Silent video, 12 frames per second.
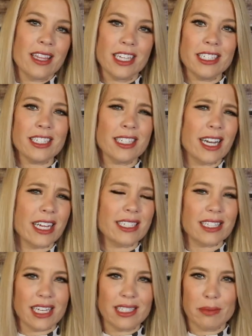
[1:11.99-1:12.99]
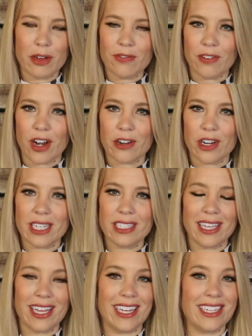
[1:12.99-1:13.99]
This is an accessible
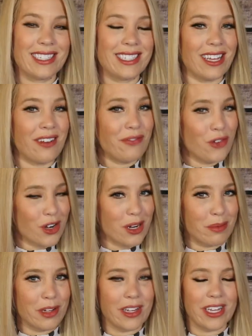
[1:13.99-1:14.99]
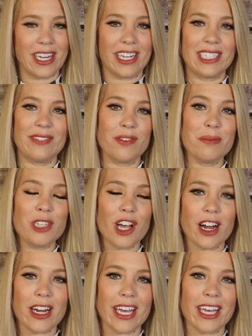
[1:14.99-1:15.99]
fragrance. It is affordable. It is from
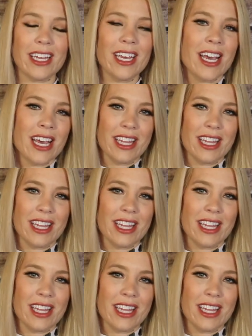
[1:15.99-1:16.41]
Target.